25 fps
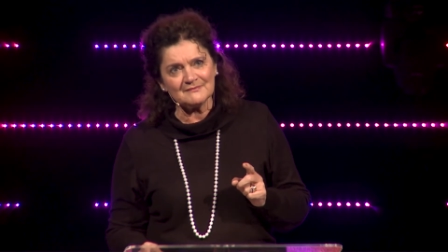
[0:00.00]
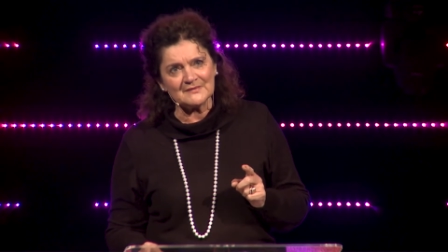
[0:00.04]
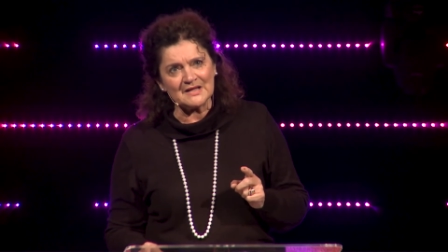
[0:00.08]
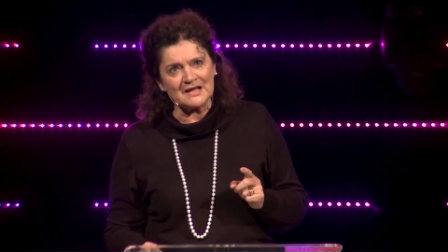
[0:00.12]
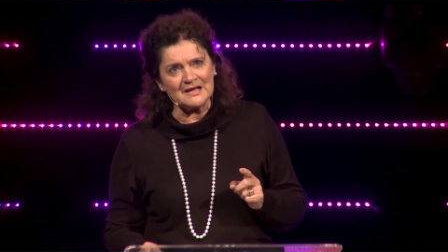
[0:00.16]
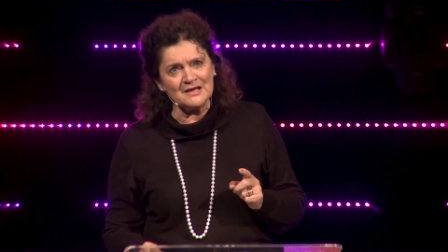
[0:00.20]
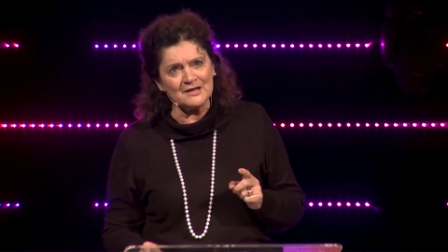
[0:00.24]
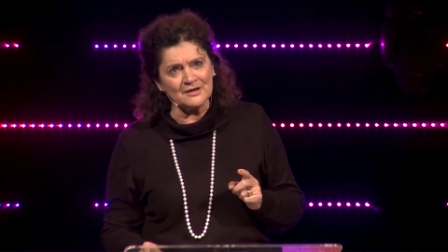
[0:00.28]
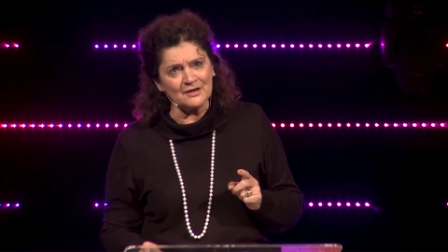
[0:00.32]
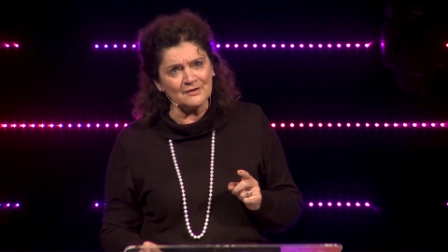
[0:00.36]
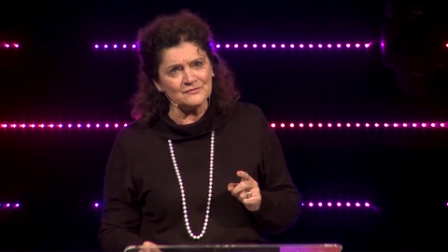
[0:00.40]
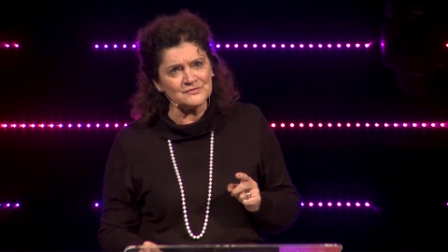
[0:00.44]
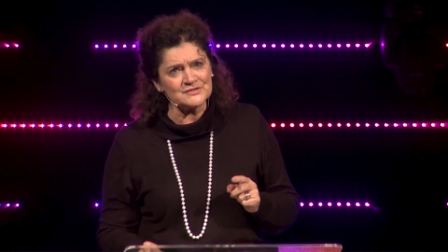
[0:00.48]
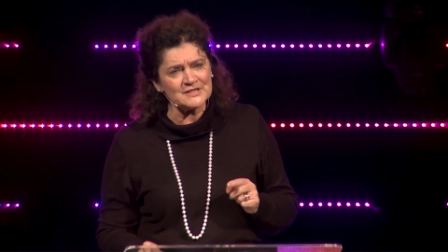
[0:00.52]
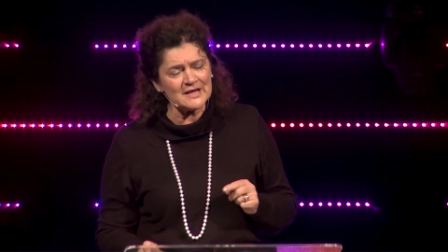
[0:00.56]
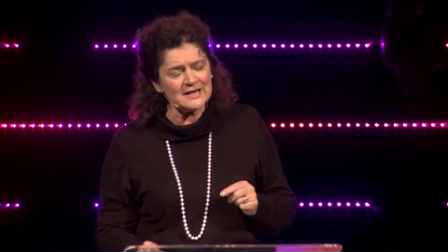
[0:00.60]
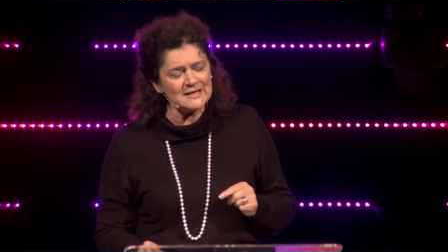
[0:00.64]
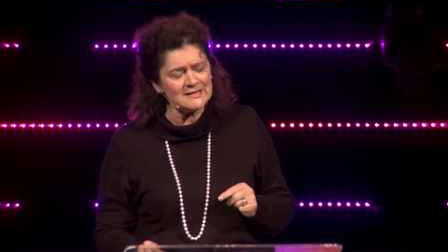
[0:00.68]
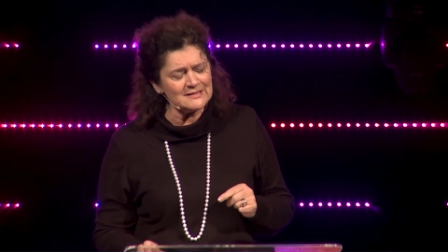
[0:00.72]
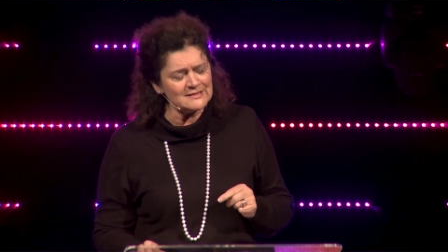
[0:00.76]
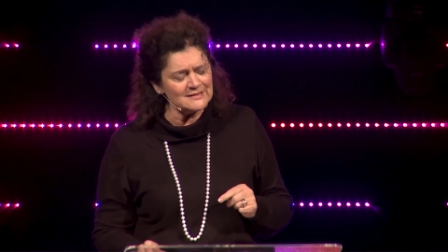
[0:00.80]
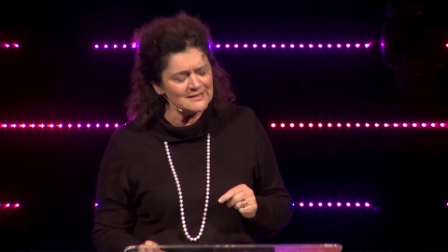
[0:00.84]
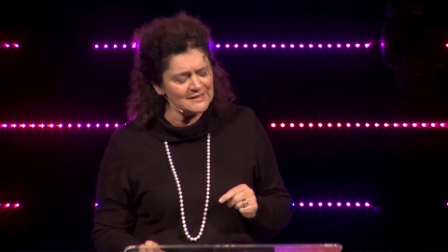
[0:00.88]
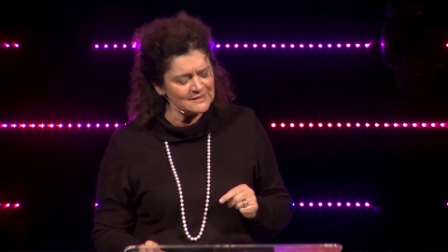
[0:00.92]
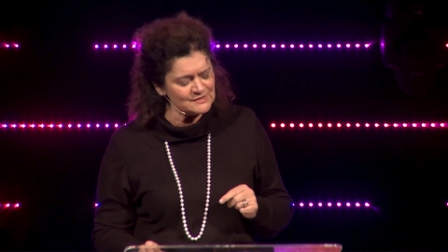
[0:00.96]
And I've
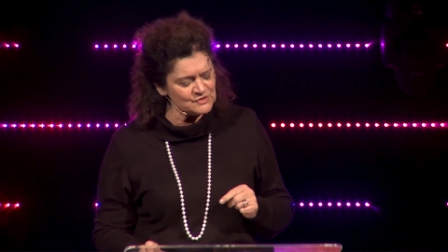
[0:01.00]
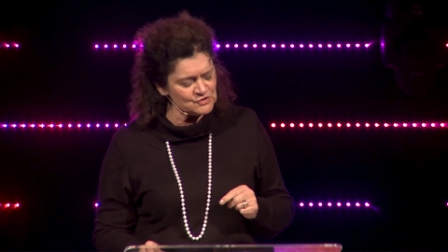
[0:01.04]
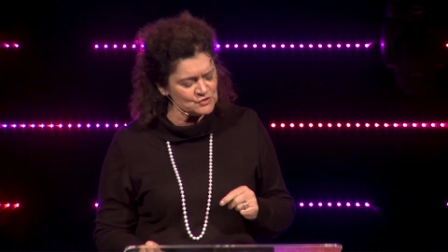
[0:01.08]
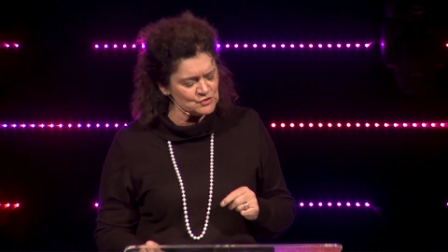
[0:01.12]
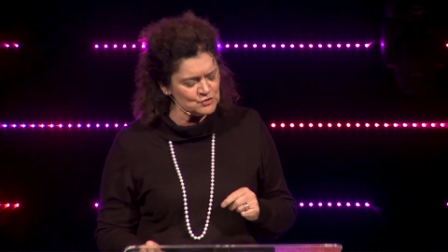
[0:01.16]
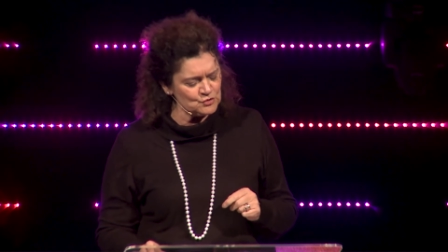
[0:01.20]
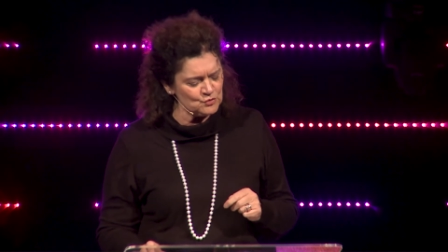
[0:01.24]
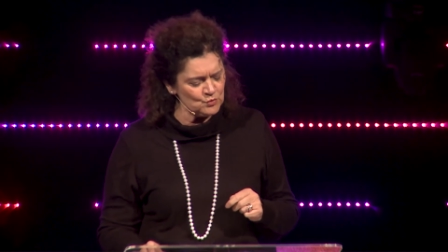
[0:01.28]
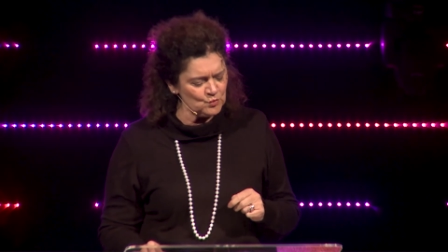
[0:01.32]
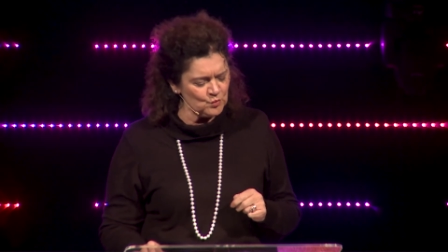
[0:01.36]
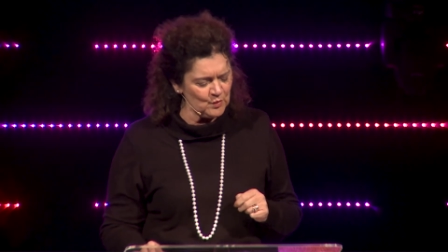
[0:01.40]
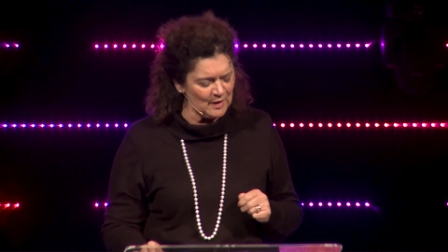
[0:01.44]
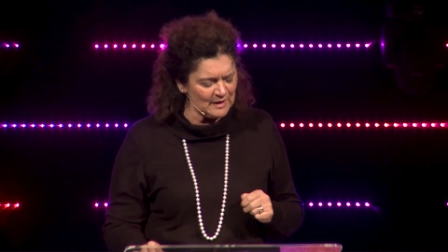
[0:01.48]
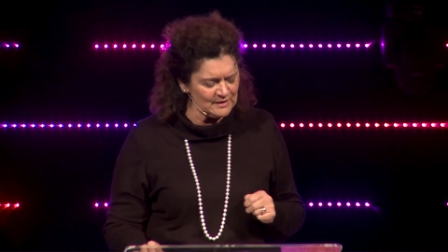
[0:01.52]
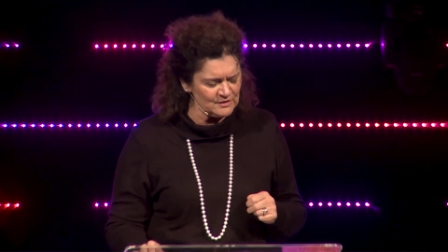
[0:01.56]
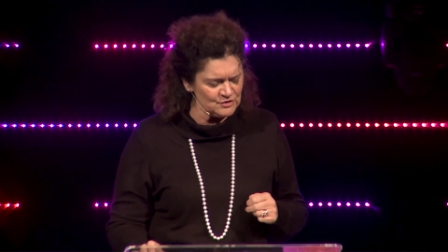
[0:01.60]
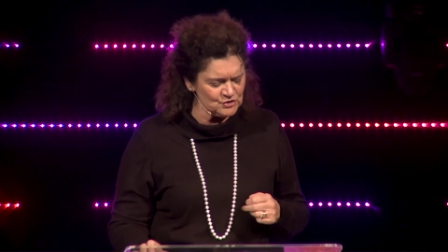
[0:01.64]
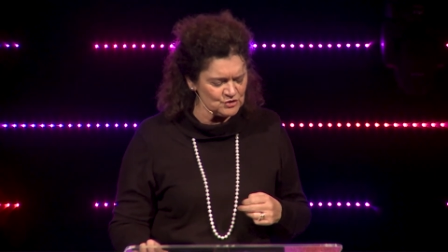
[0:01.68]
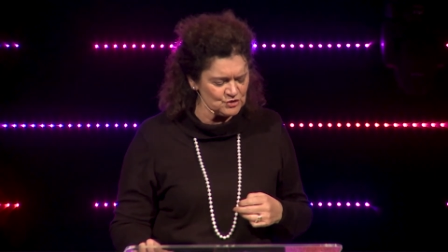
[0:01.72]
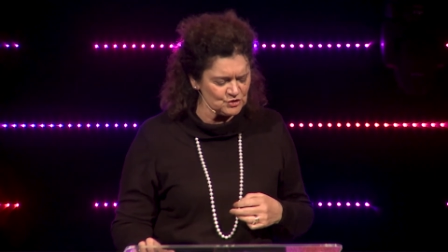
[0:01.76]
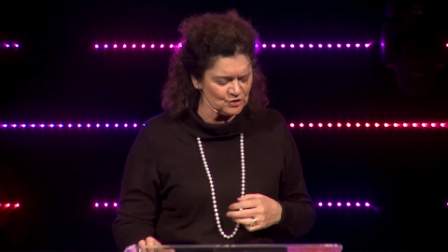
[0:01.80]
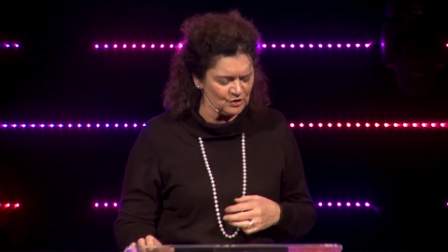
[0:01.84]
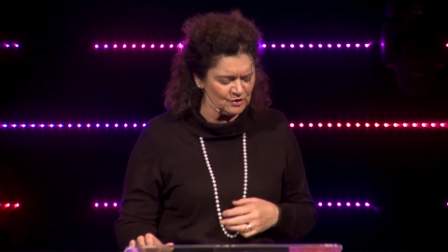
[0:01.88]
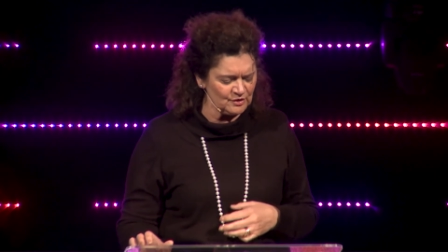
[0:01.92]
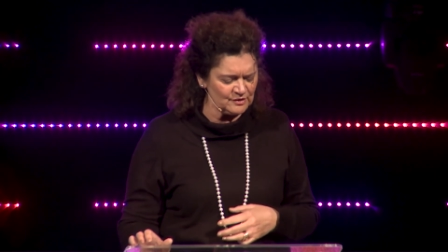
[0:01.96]
taken us to 1
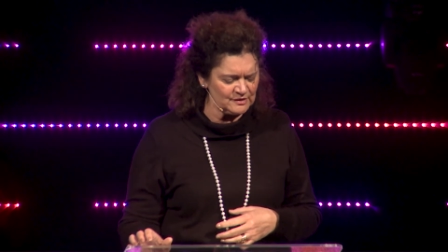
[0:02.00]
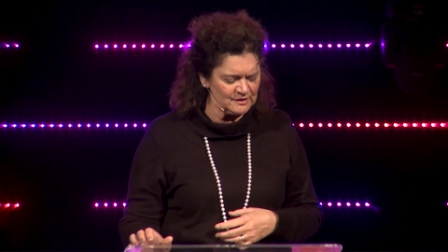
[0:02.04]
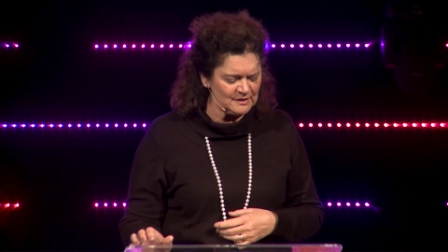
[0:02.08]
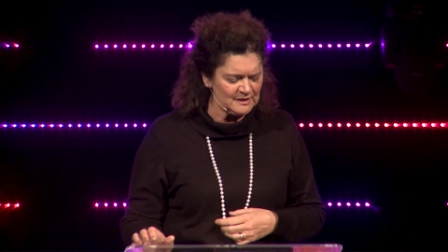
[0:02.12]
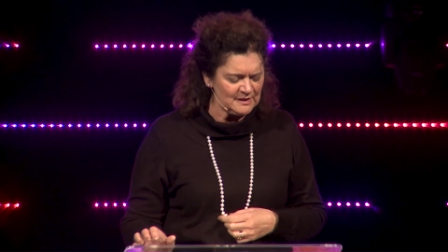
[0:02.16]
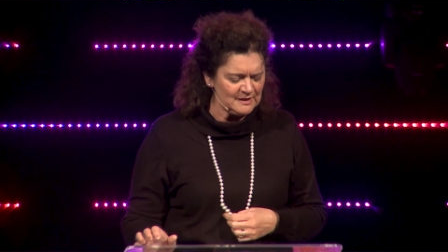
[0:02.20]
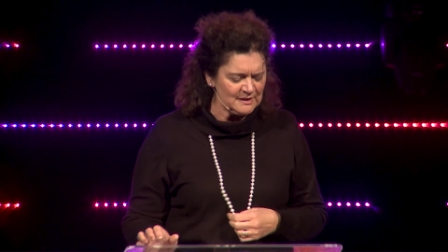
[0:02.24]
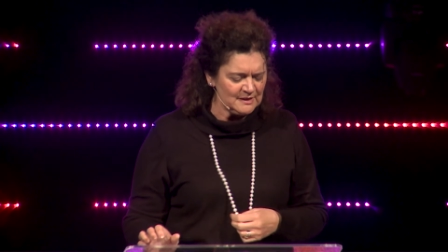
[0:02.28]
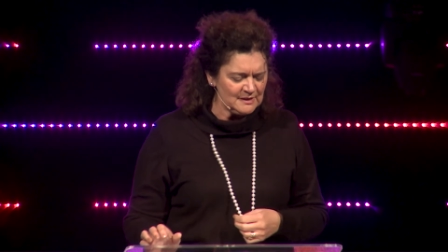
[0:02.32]
John